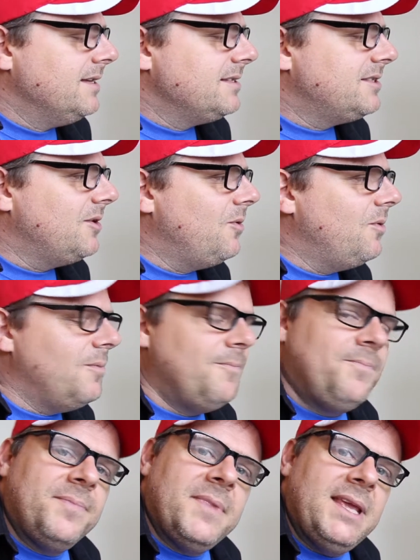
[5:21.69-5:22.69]
So
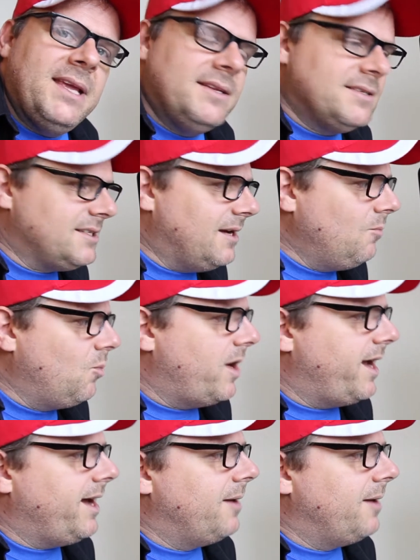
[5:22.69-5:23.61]
in some way,